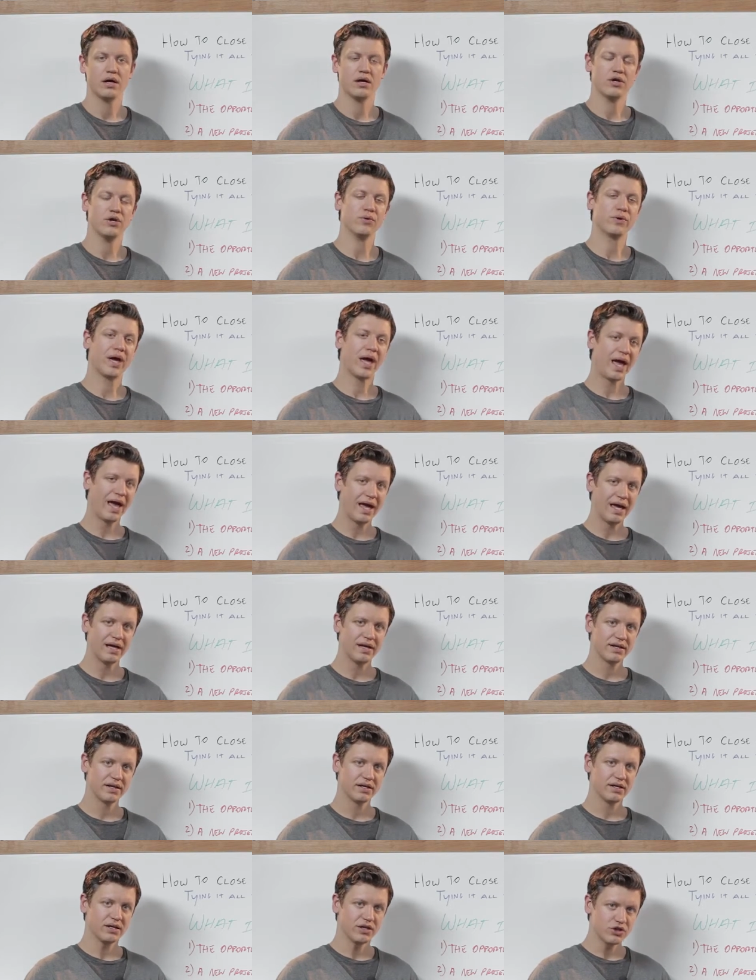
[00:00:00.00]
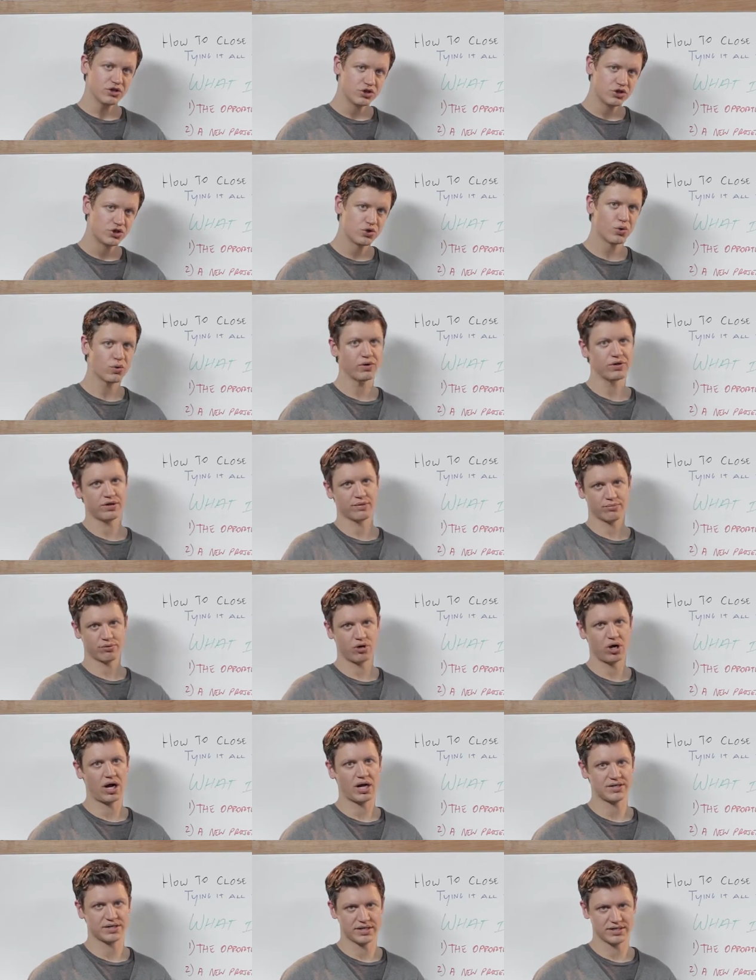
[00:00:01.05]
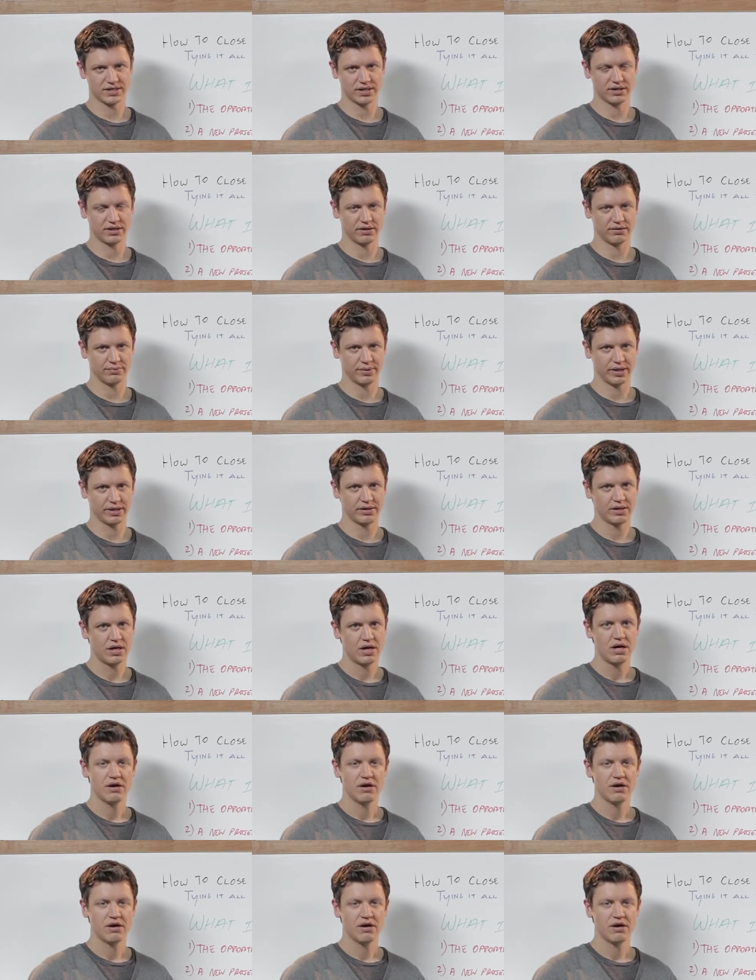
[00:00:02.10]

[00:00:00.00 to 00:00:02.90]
You can shorten the process a little bit.